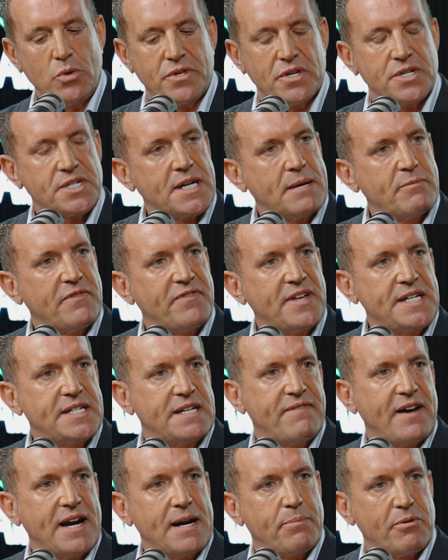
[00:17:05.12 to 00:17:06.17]
that some of these
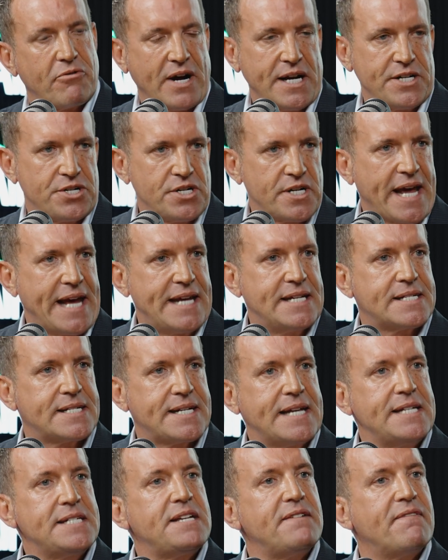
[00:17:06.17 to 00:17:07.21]
developer agents get
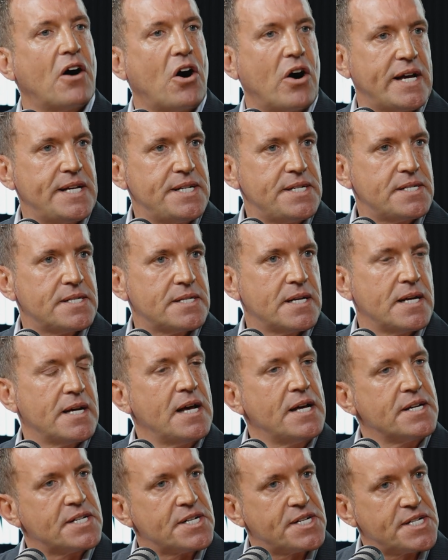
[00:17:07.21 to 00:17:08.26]

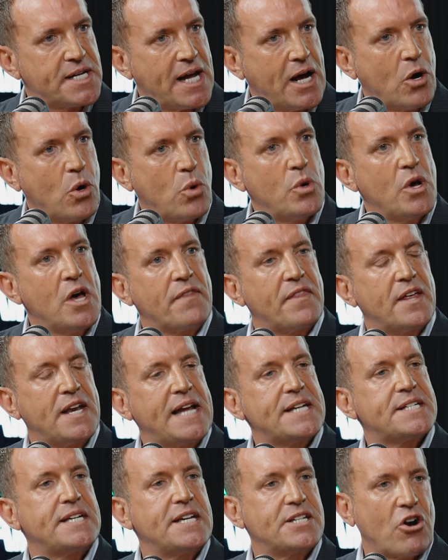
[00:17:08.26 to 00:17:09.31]
incentivized to sell the
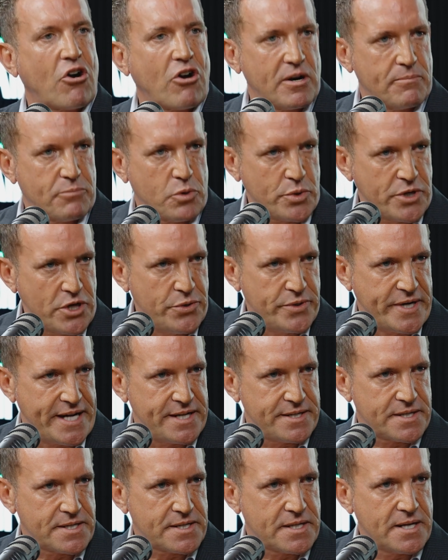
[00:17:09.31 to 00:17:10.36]
less desirable
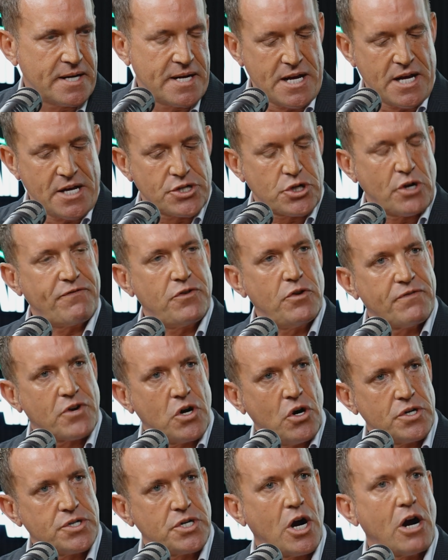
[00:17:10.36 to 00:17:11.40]
units. So if you've
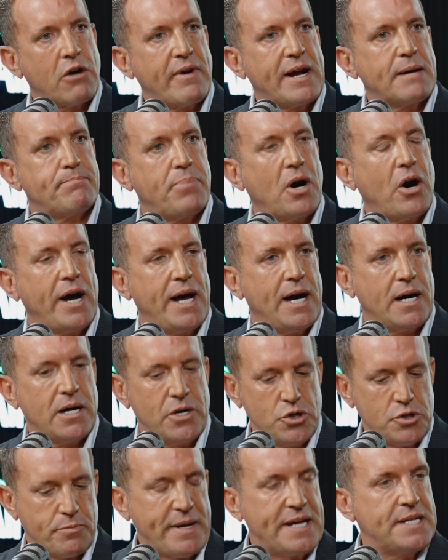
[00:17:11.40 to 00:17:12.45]
got a direct buyer
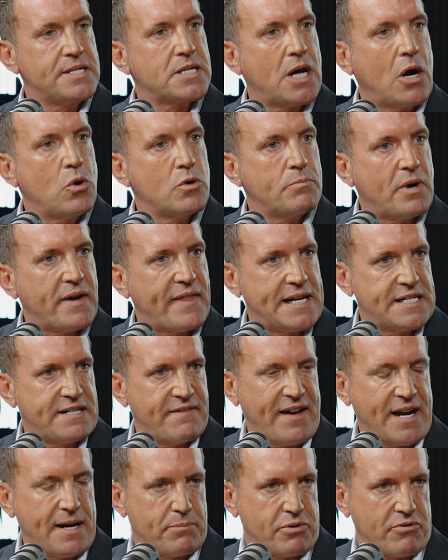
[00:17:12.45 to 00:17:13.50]
who's being told by that
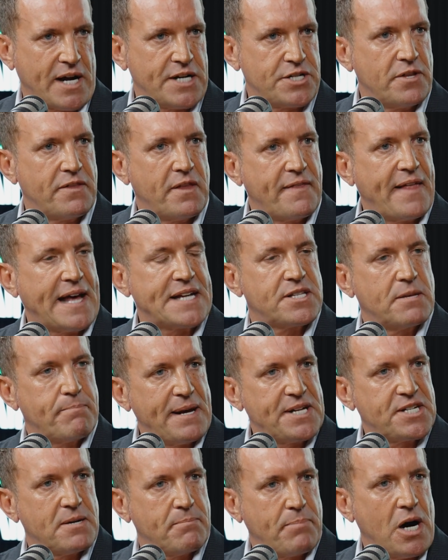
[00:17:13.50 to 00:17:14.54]
developer agent that that's the
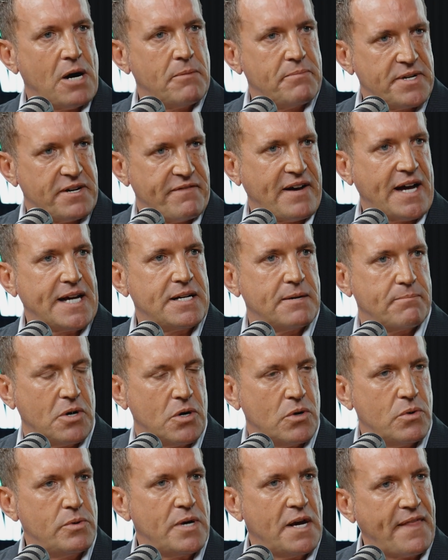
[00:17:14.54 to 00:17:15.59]
best apartment
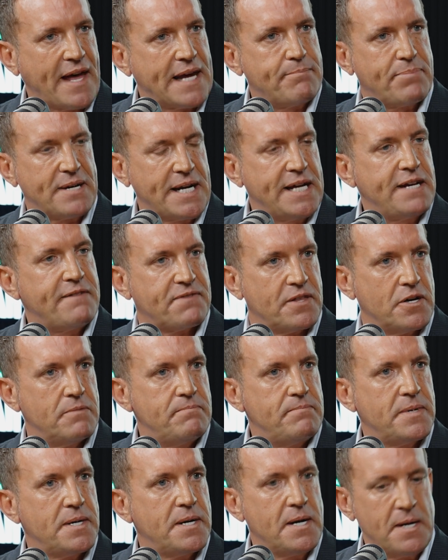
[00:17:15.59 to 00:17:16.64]
available, and they believe them,
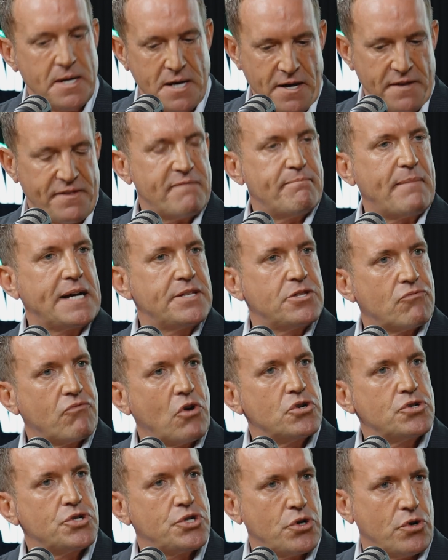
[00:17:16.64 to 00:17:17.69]
they've made the
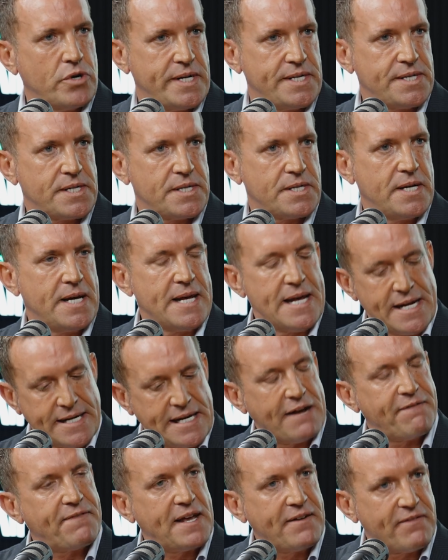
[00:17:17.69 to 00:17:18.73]
wrong choice.
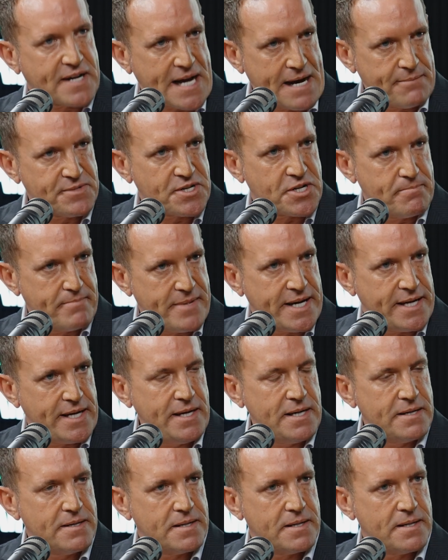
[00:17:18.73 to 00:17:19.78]
Now, if they'd have come to me